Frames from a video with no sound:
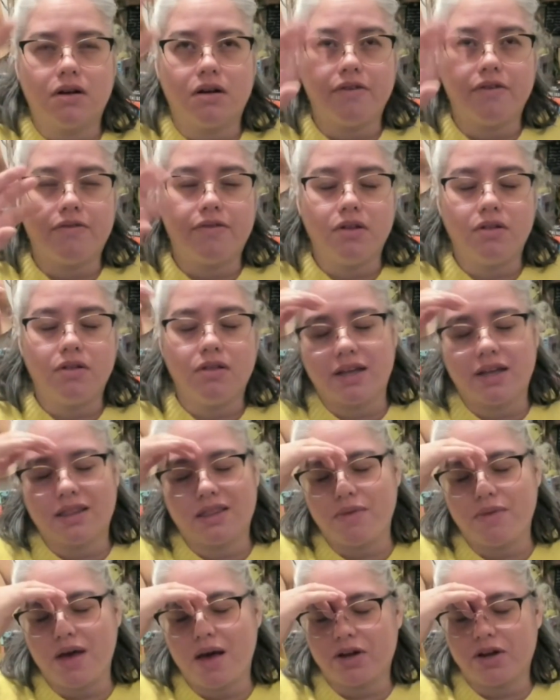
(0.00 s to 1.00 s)
if you look at the
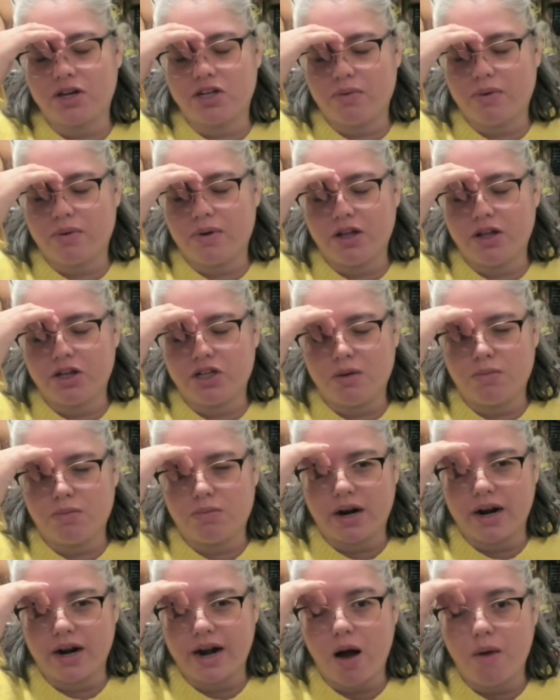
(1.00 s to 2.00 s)
map, I probably should have
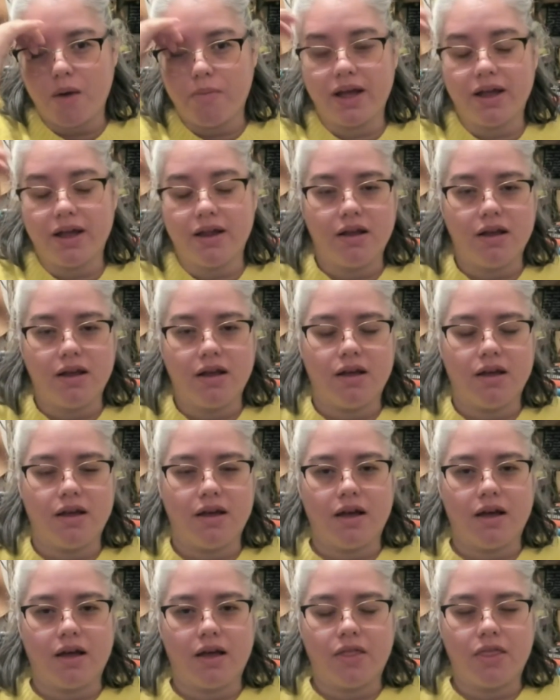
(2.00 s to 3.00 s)
brought it out, but
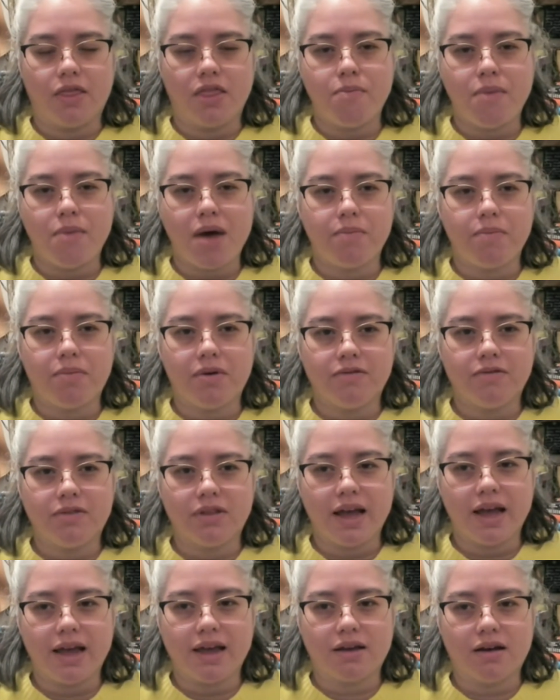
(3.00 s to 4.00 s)
the map of
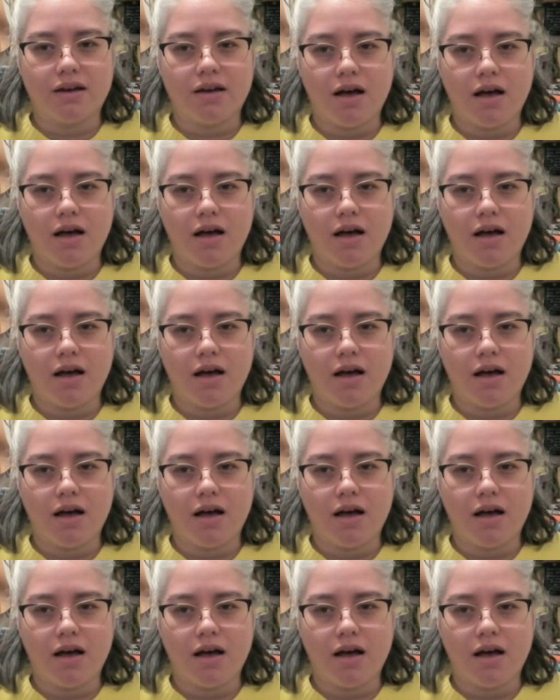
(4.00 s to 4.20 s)
like